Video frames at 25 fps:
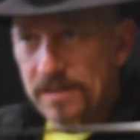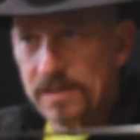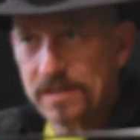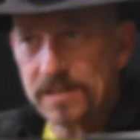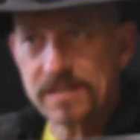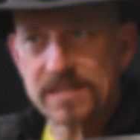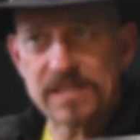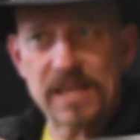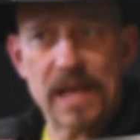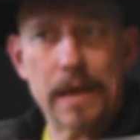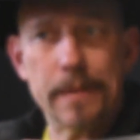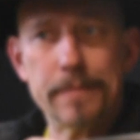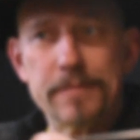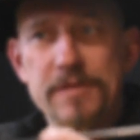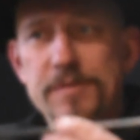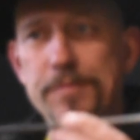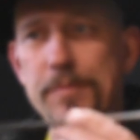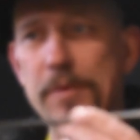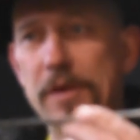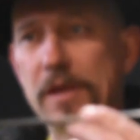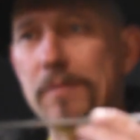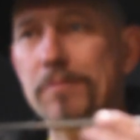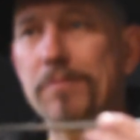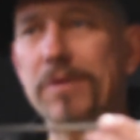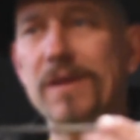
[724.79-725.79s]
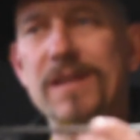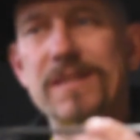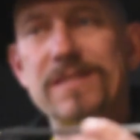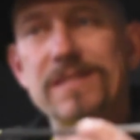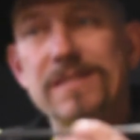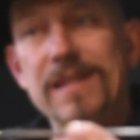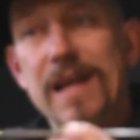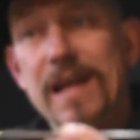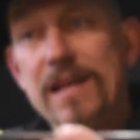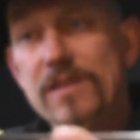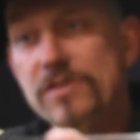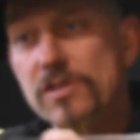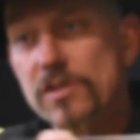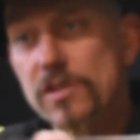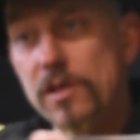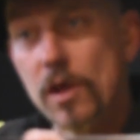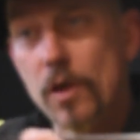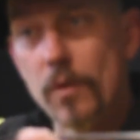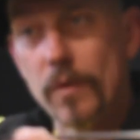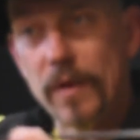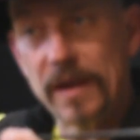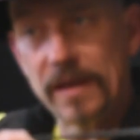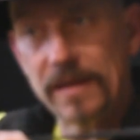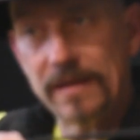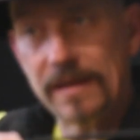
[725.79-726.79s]
at the same speed, but it's not
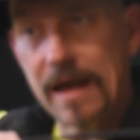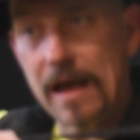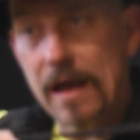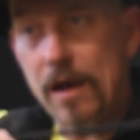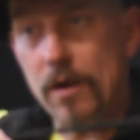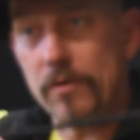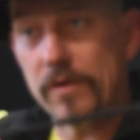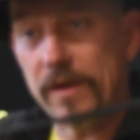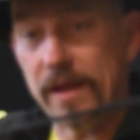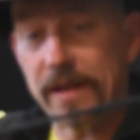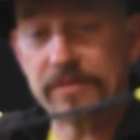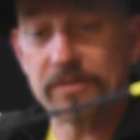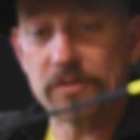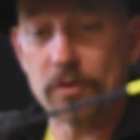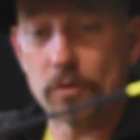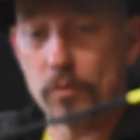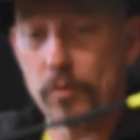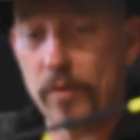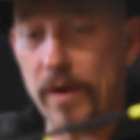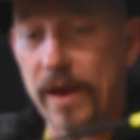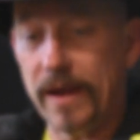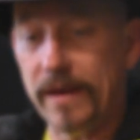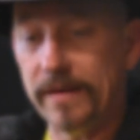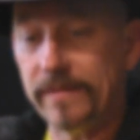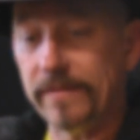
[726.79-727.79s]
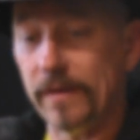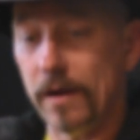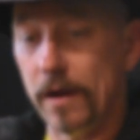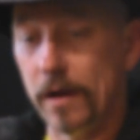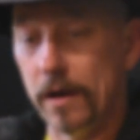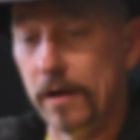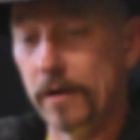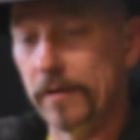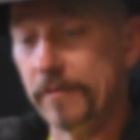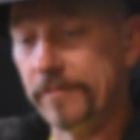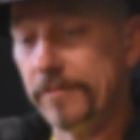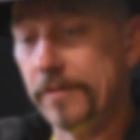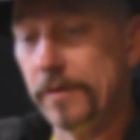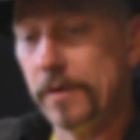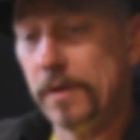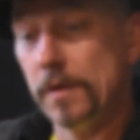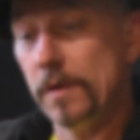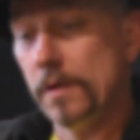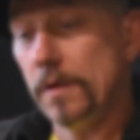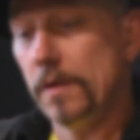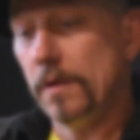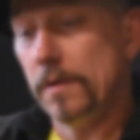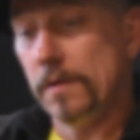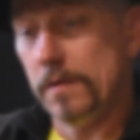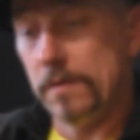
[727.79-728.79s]
slowing down at the rate of,
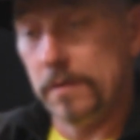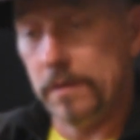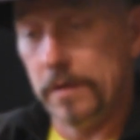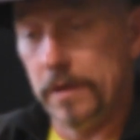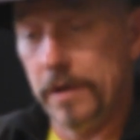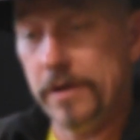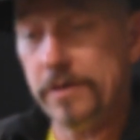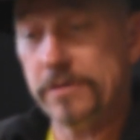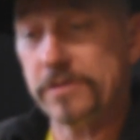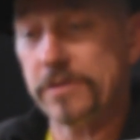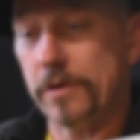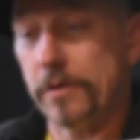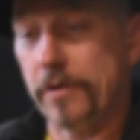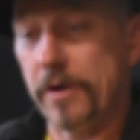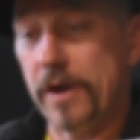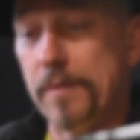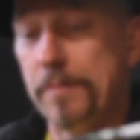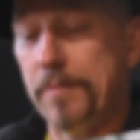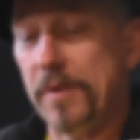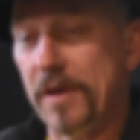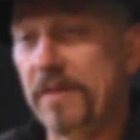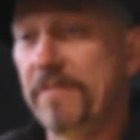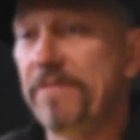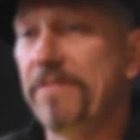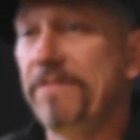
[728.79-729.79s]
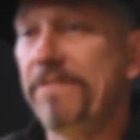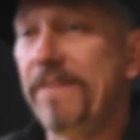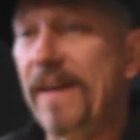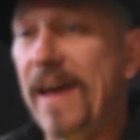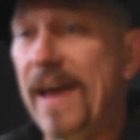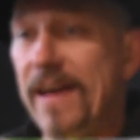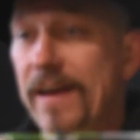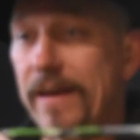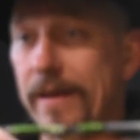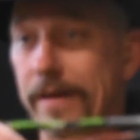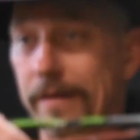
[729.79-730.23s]
here's a great big fat